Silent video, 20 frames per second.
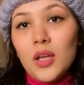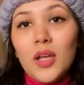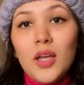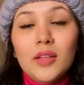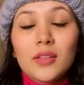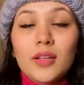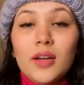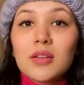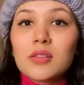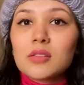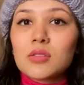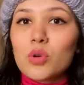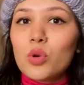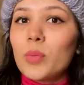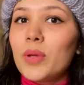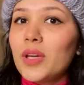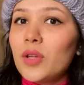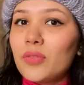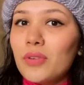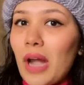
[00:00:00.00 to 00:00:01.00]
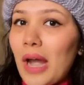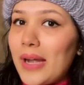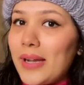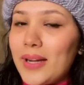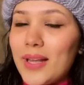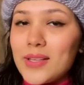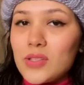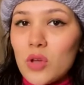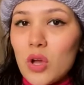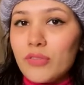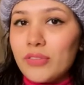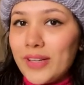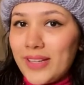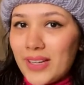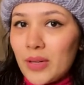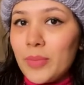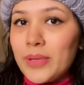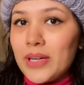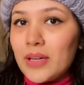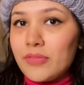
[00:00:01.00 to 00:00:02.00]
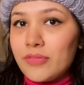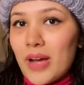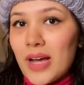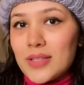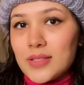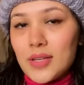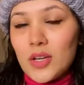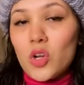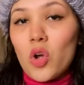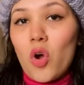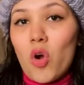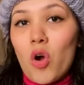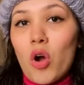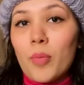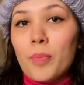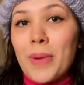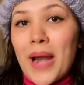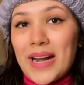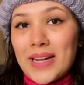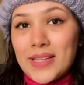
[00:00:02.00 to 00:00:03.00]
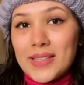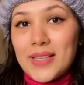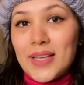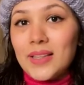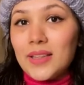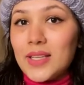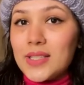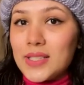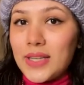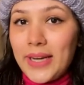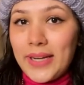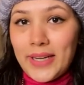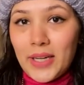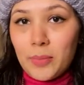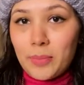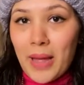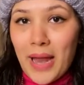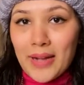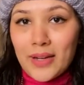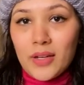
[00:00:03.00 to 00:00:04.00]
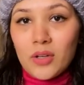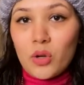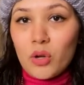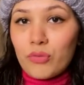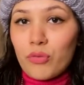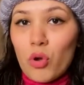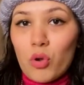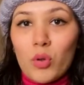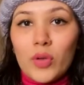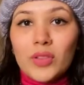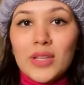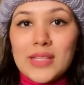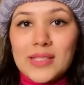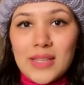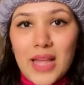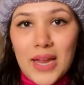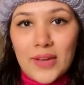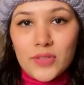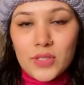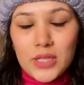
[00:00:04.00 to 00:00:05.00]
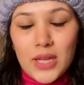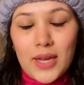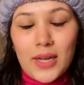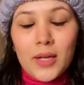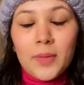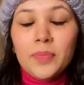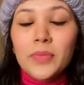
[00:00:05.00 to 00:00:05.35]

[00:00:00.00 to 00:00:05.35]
There are so many varieties of intermittent fasting or practicing this eating pattern or following this lifestyle.